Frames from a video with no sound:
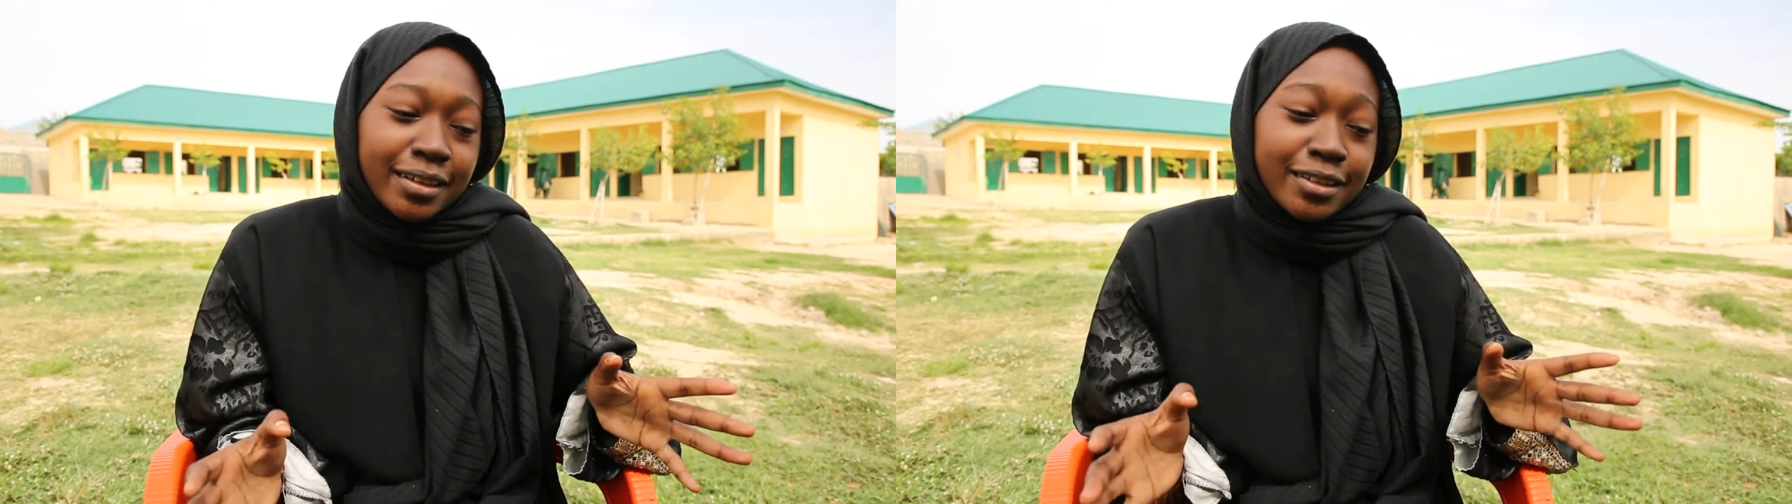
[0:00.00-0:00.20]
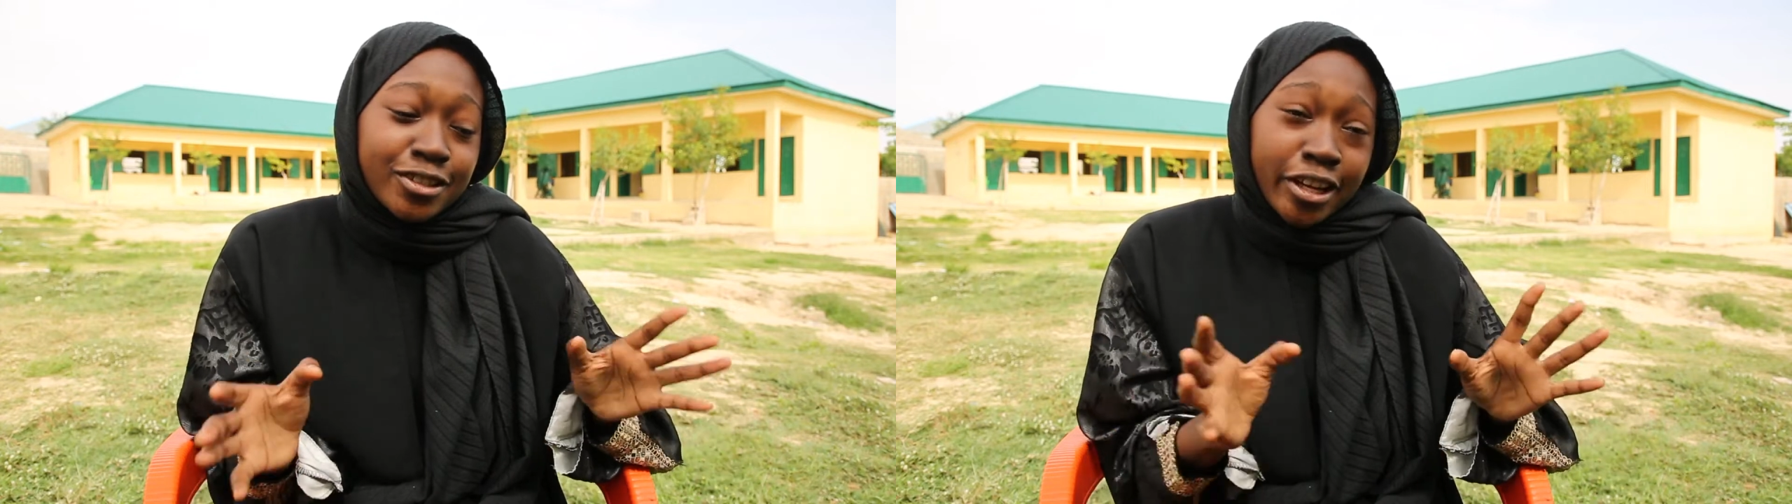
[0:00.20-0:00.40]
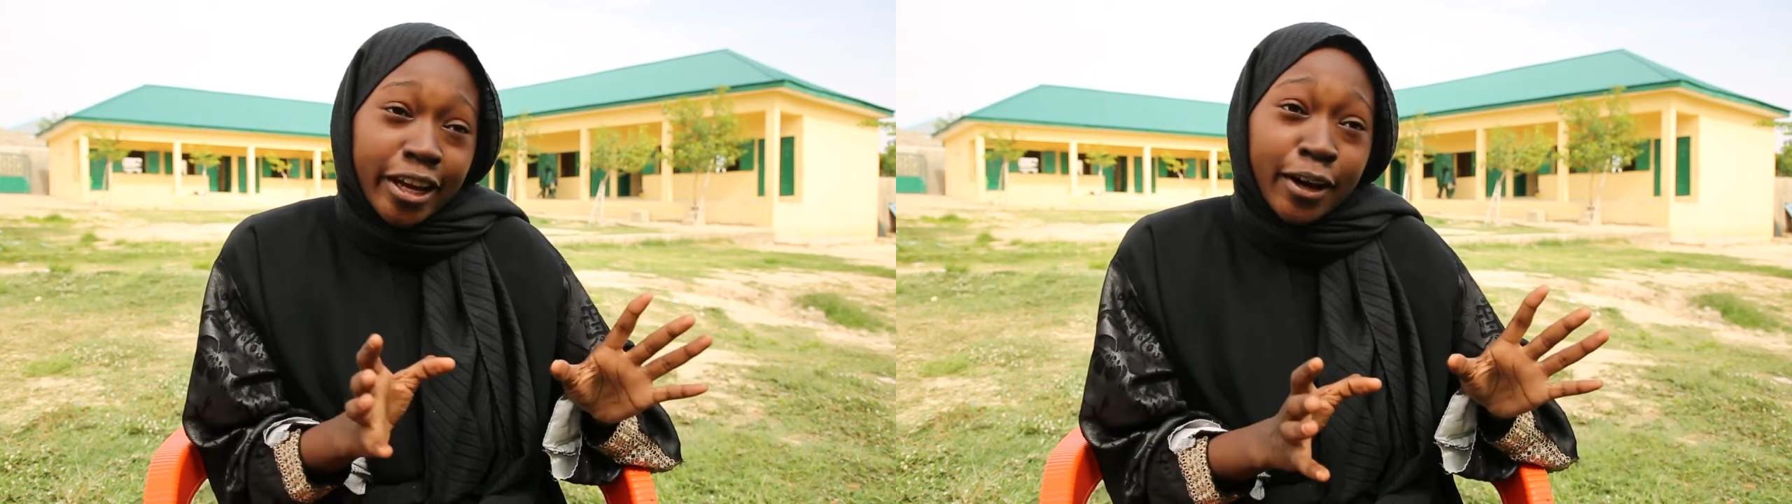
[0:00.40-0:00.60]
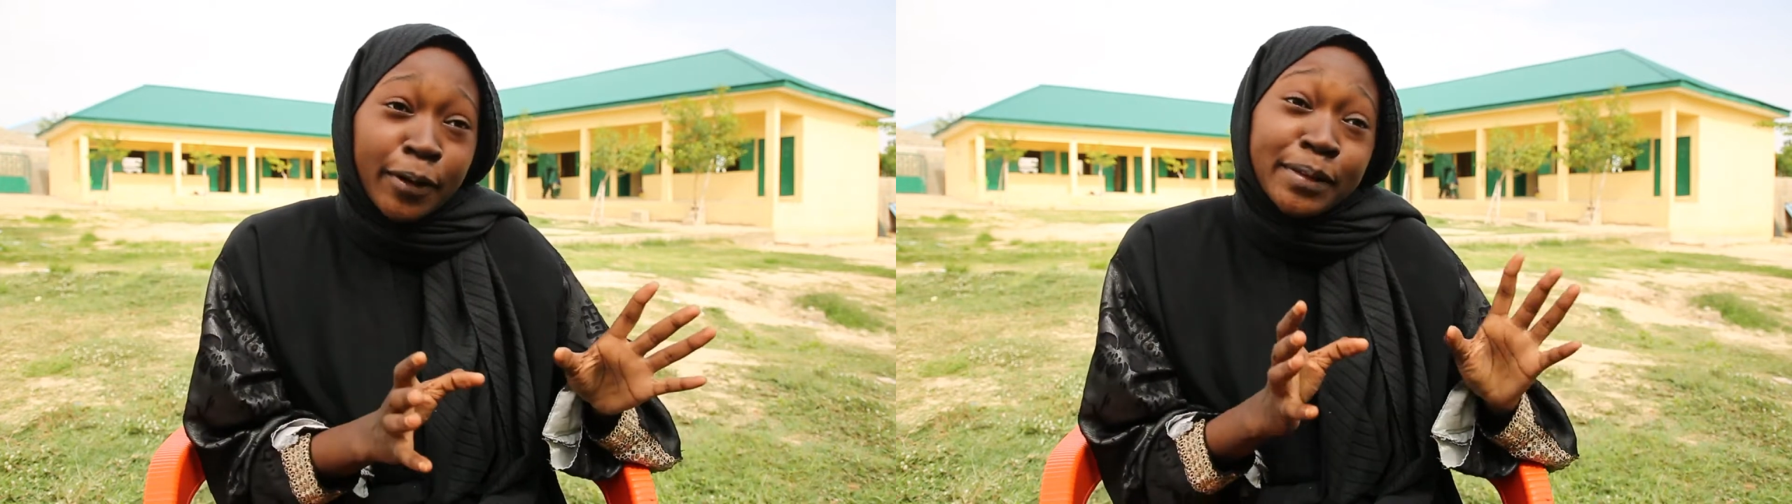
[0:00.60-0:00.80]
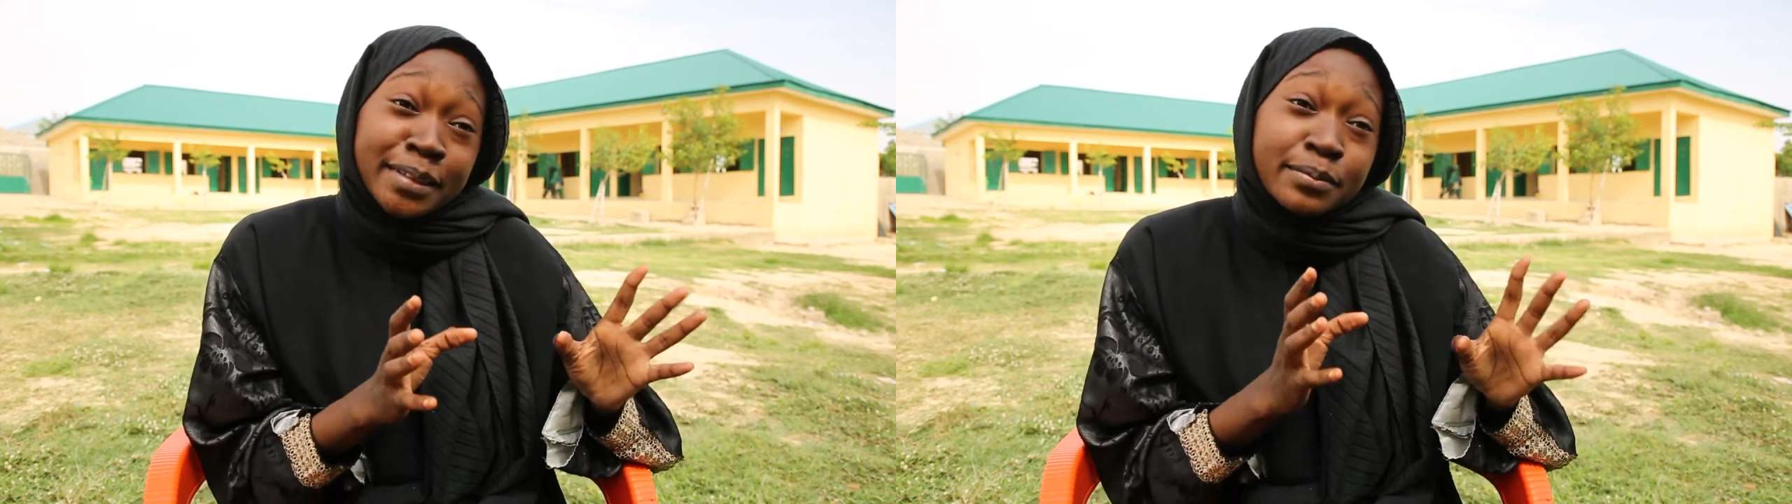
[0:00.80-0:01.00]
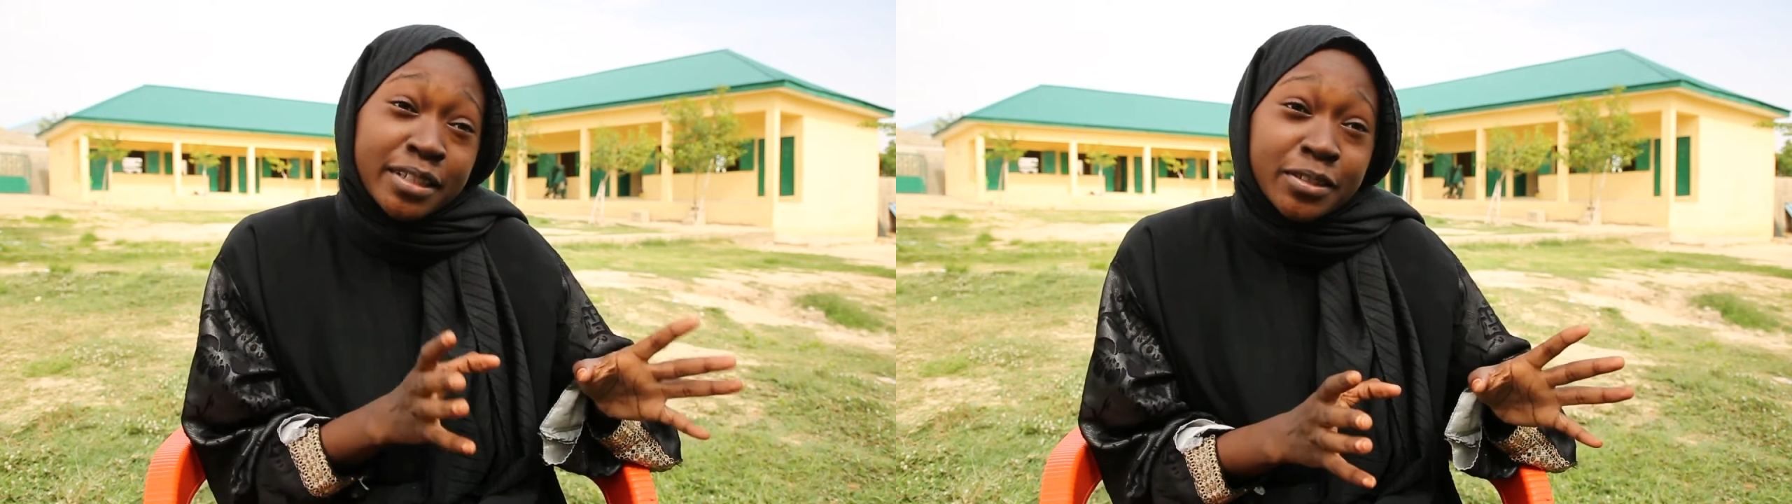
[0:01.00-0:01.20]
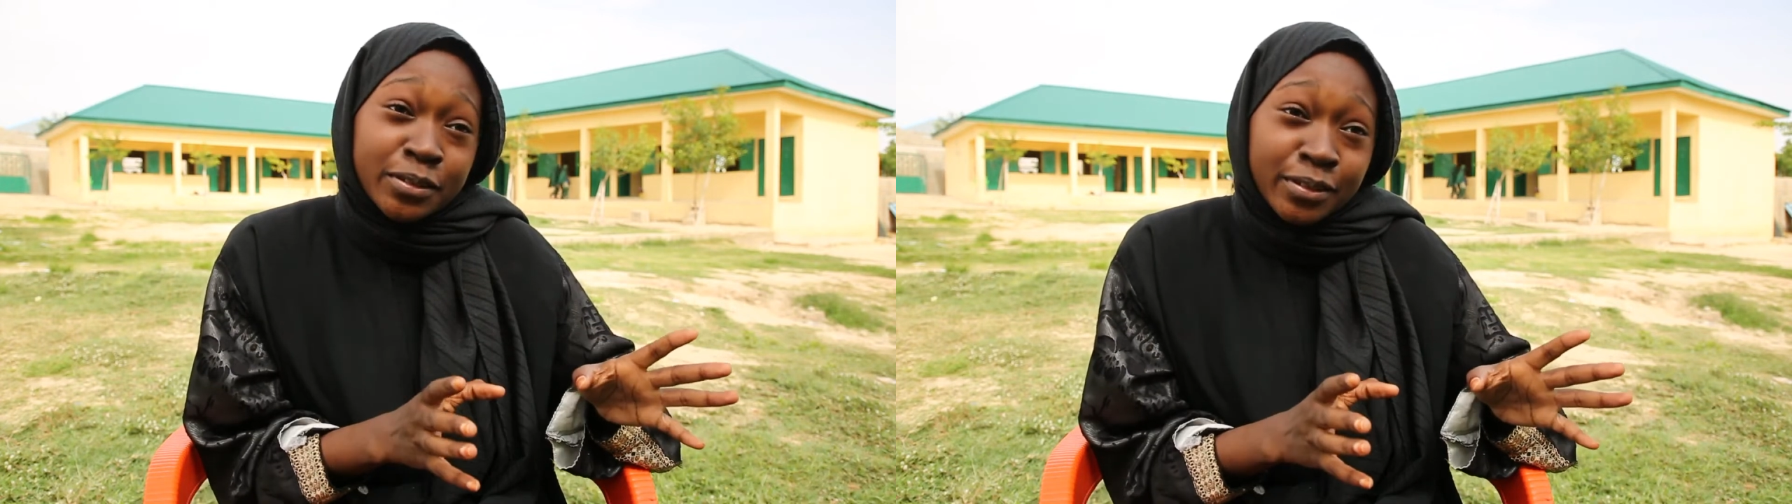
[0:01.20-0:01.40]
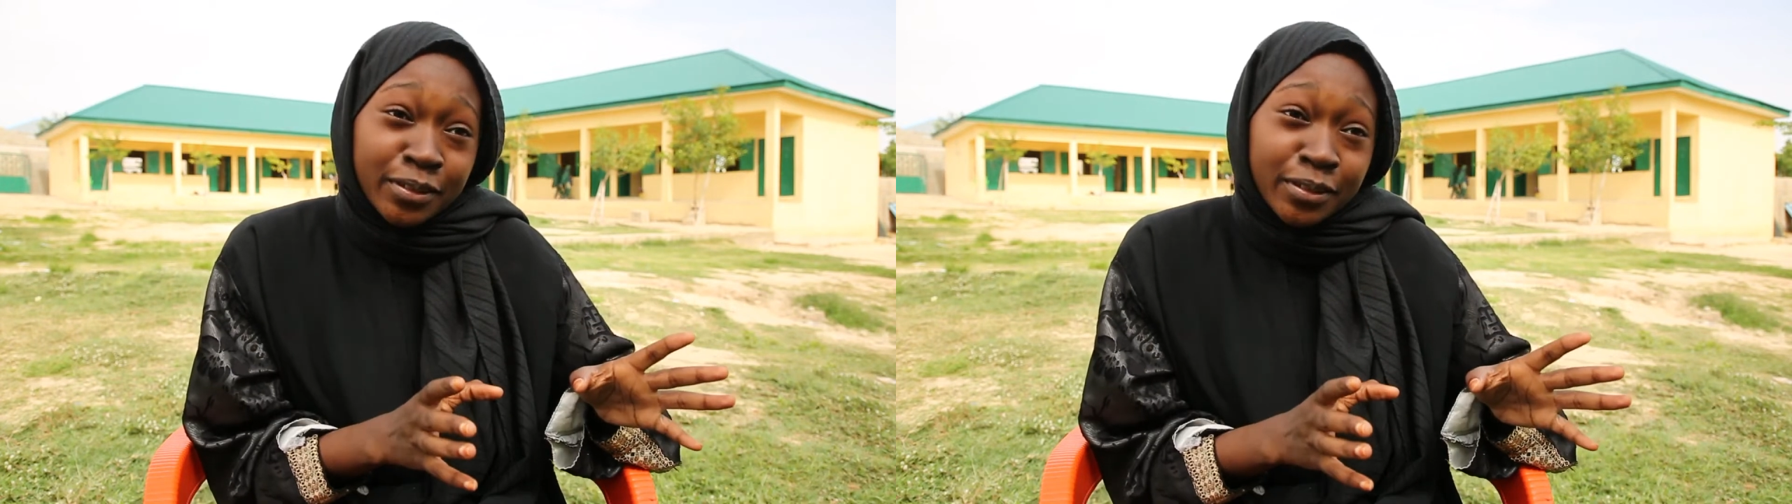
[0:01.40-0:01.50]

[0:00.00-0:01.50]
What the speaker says: Shekau in the middle,